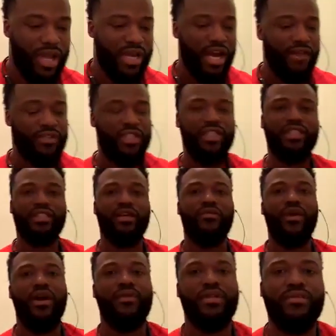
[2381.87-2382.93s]
Kawhi, and obviously
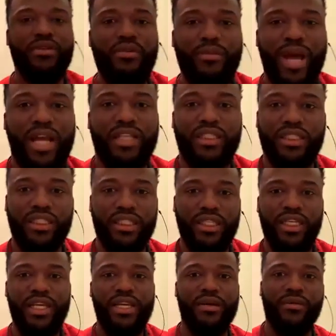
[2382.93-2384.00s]
there's something wrong with the New Balances
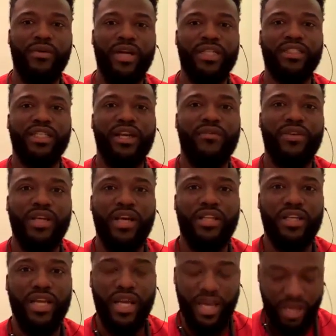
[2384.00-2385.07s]
because he need a rest
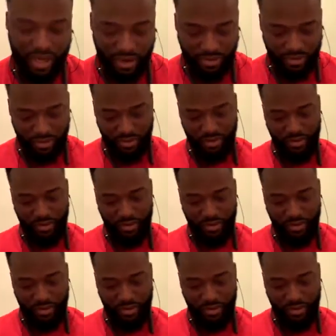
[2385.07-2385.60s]
every other game.